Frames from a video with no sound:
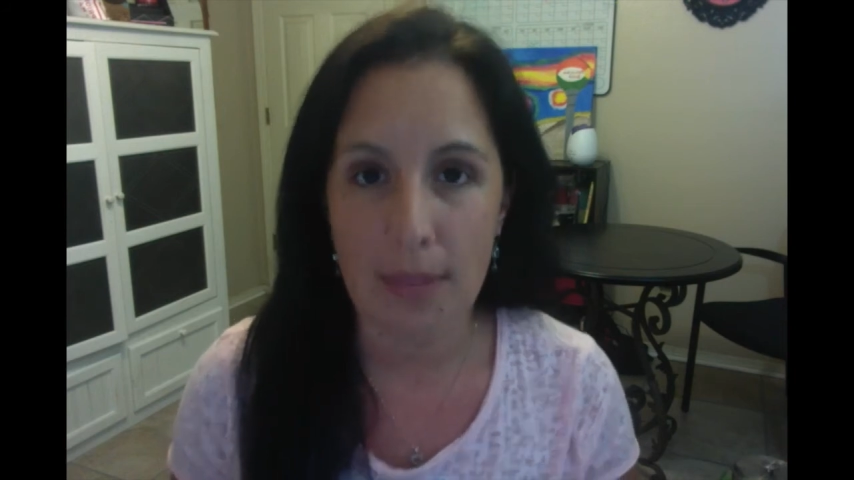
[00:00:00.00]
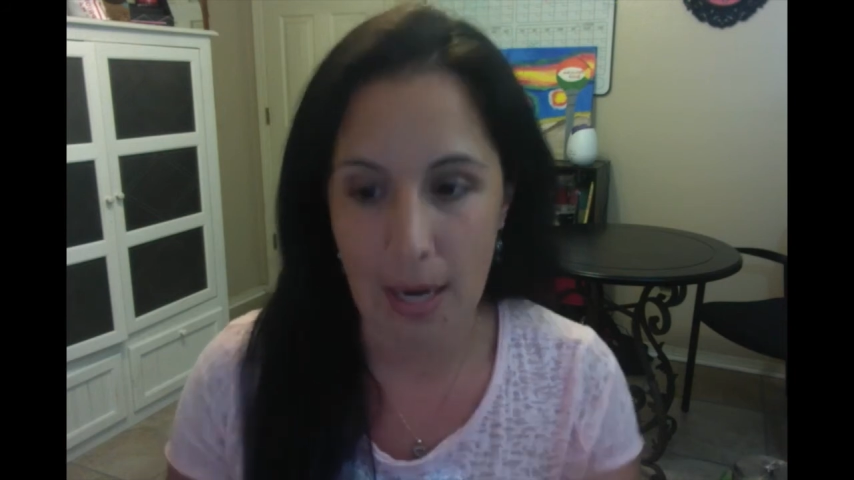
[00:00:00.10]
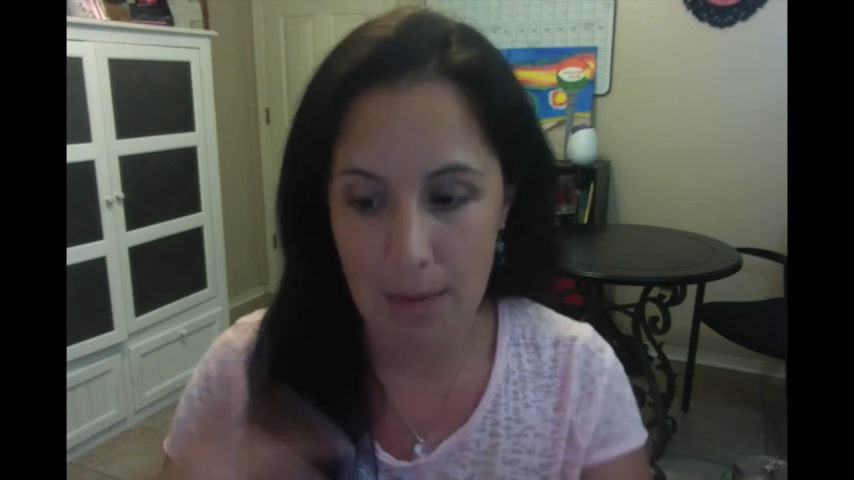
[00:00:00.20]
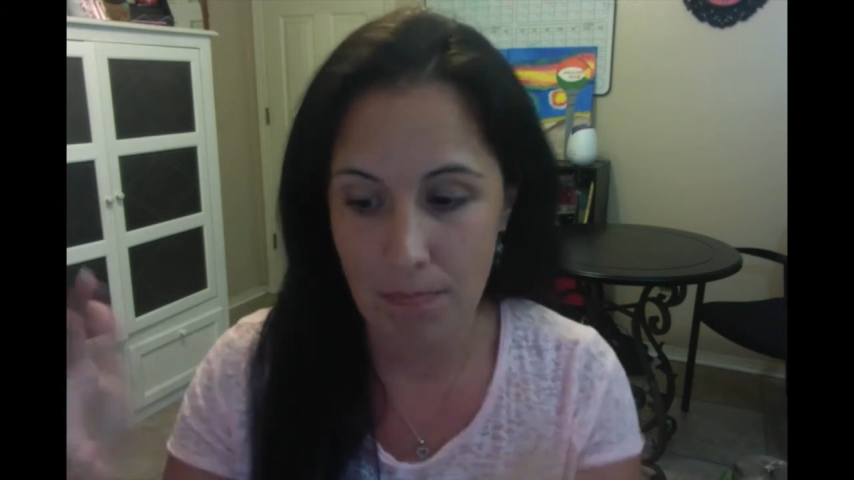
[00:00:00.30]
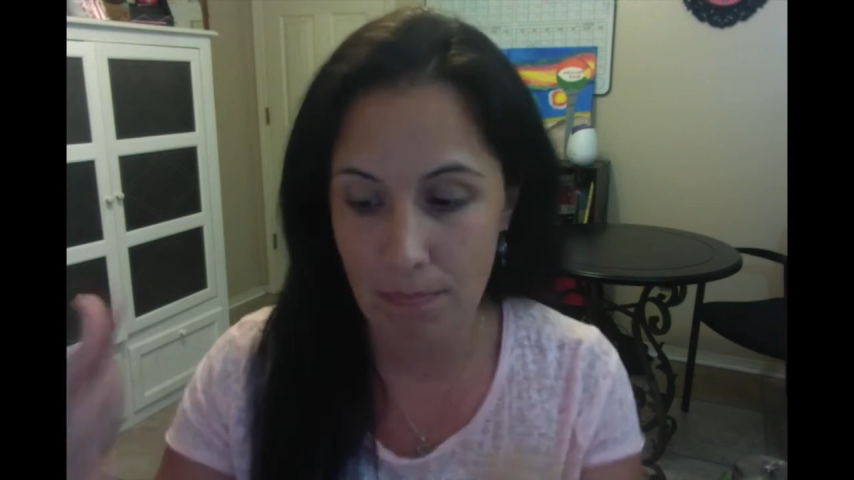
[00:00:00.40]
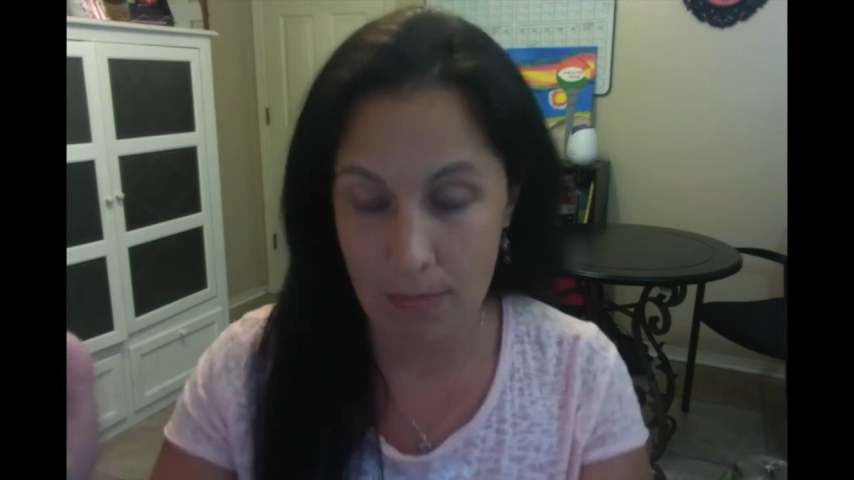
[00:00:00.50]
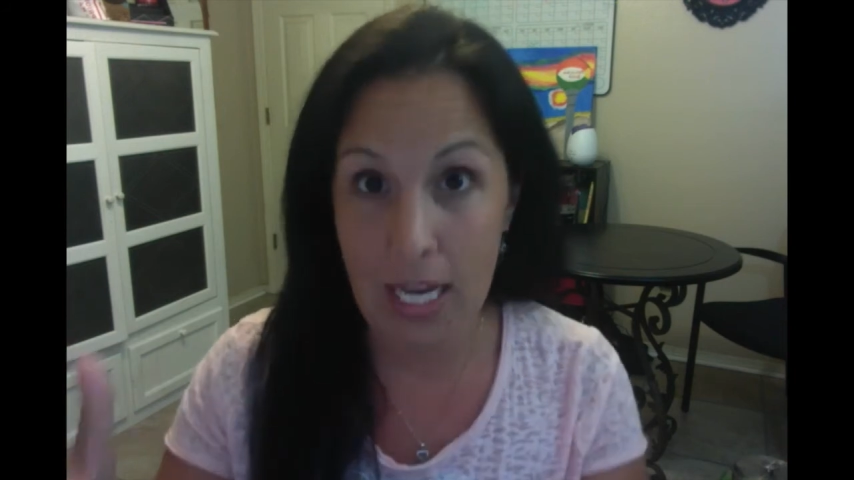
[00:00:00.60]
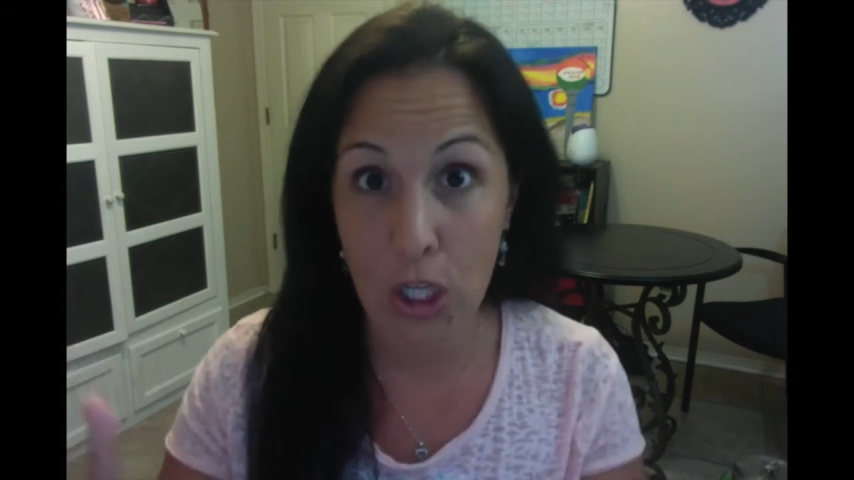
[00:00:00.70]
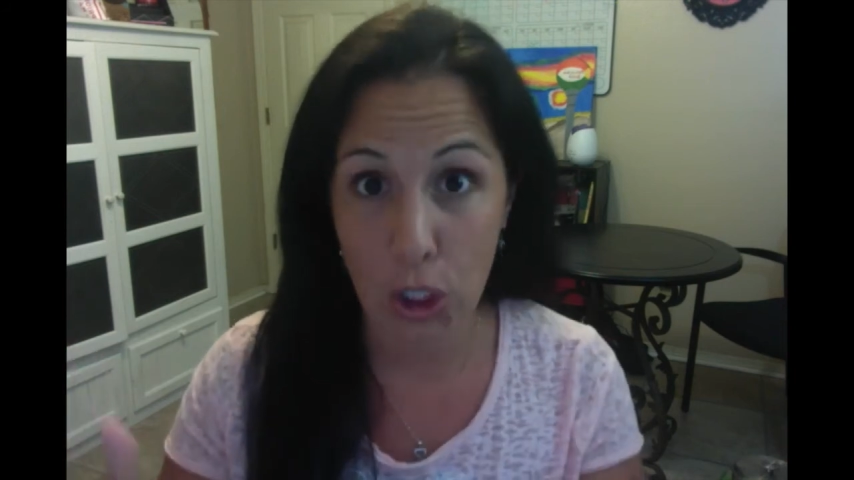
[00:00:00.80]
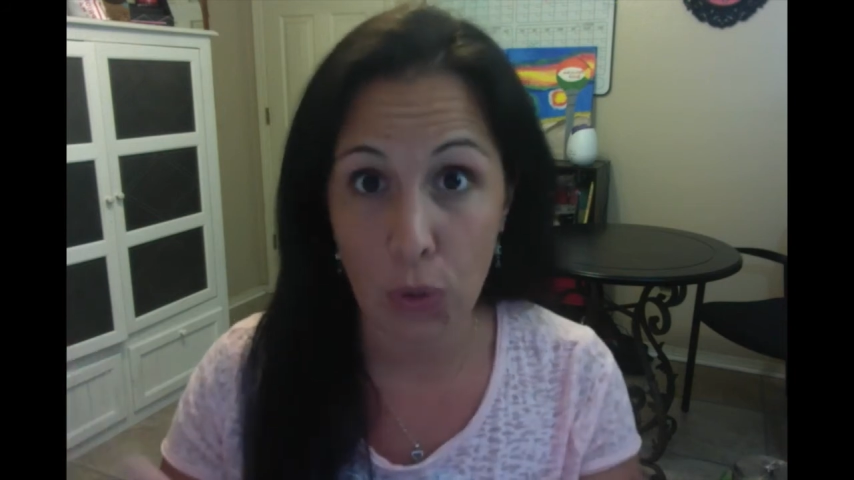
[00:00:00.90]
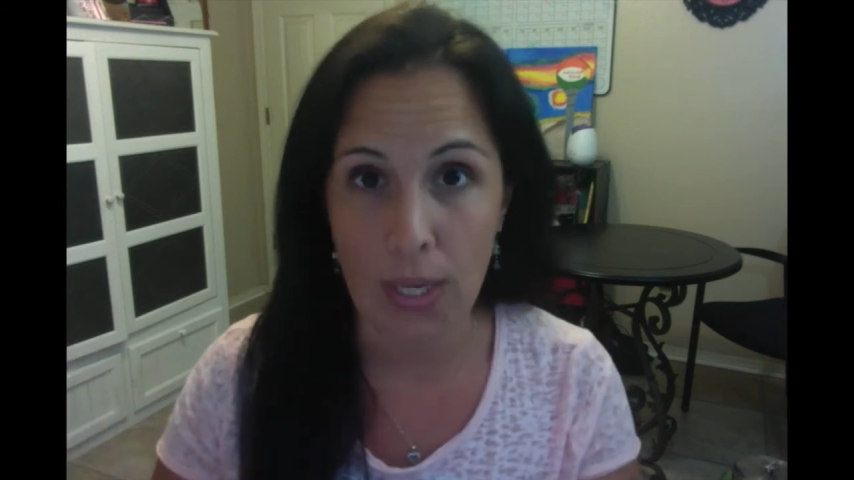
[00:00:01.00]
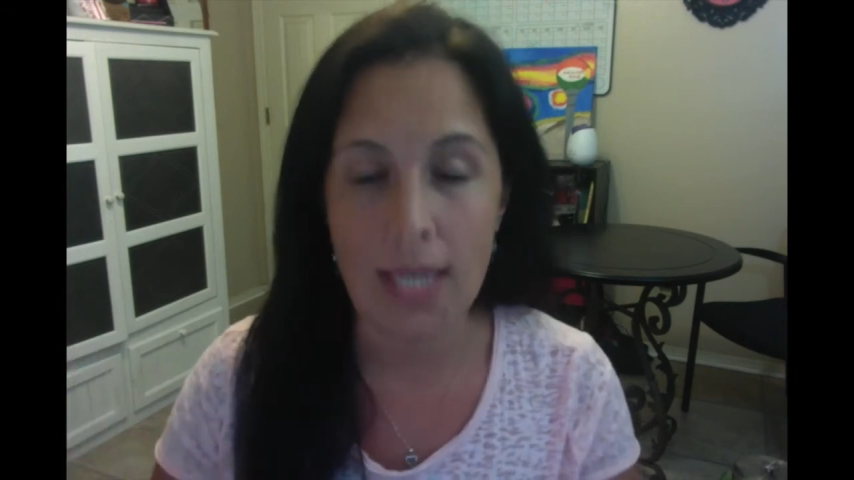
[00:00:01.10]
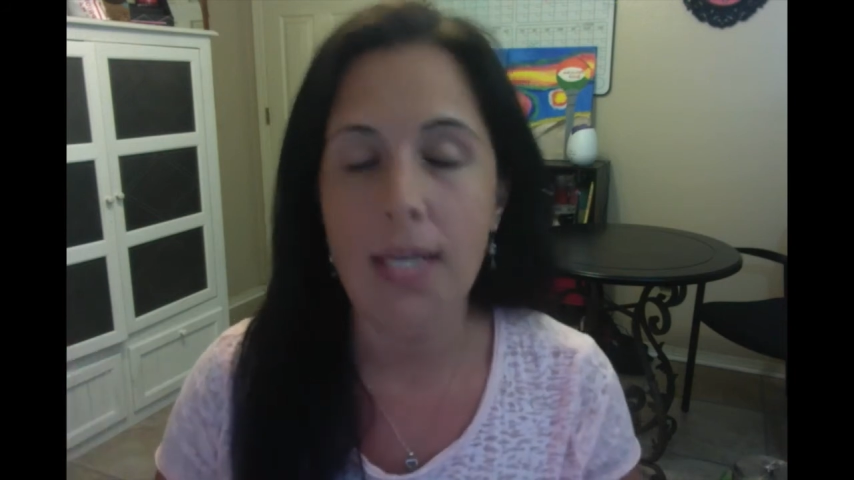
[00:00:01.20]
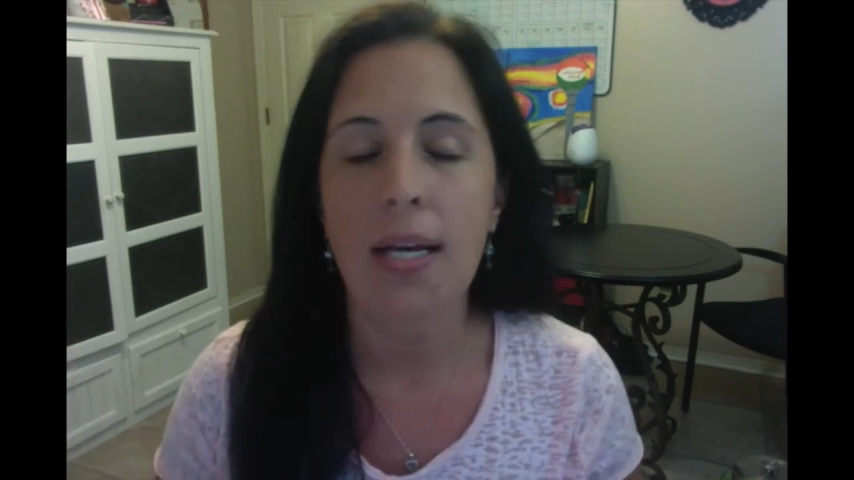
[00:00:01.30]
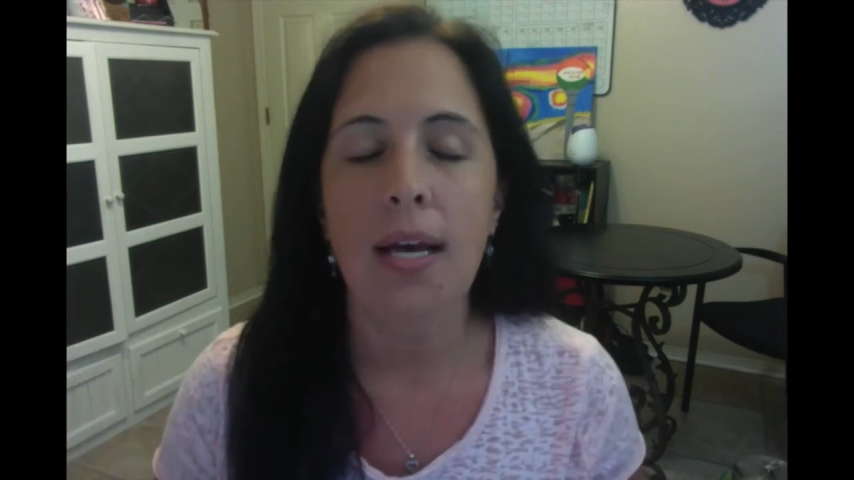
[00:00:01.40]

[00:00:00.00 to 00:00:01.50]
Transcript: that I included,